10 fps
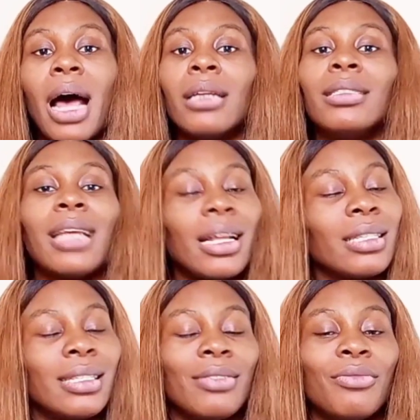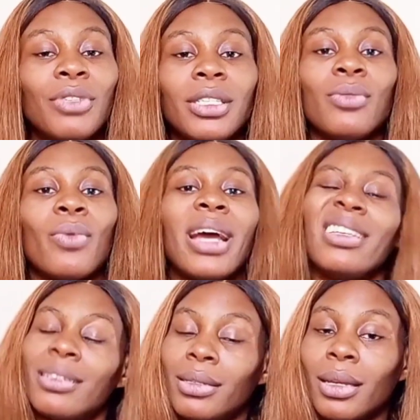and that is the reason why
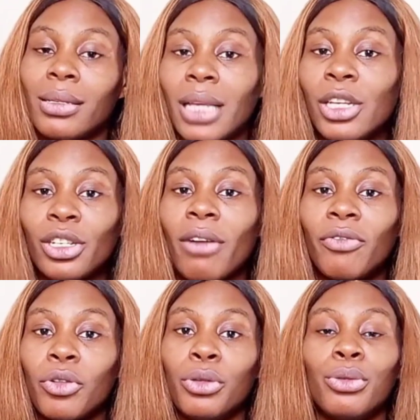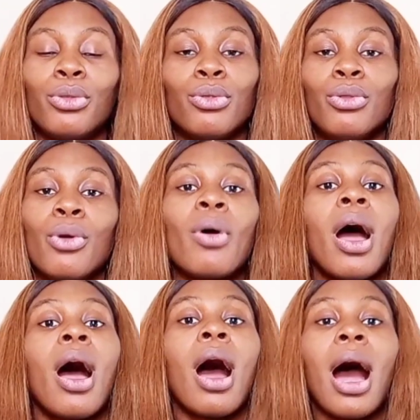it is essential for you to know
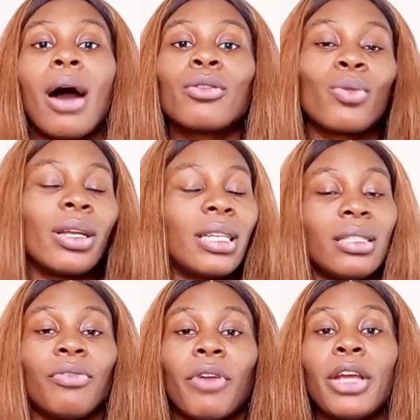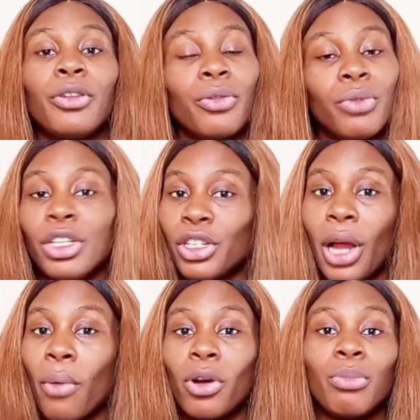how to identify the
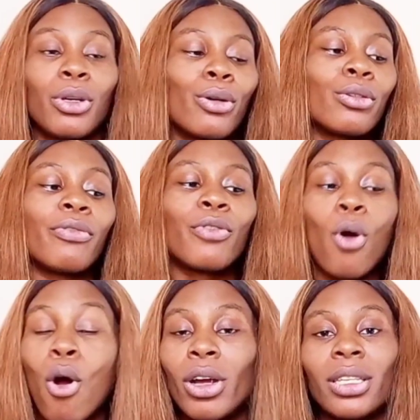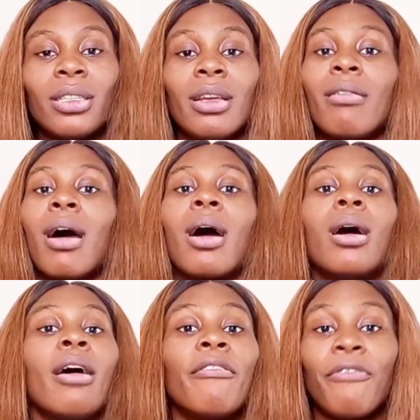original one, because of course there are
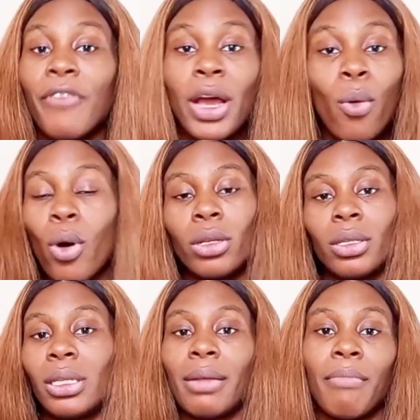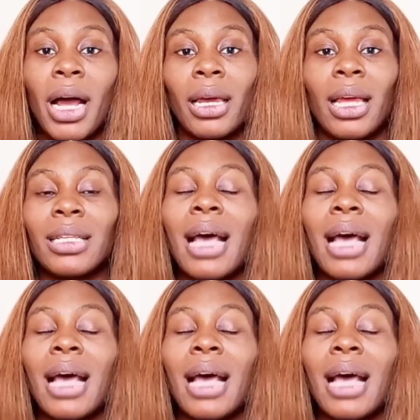fake ones in the market,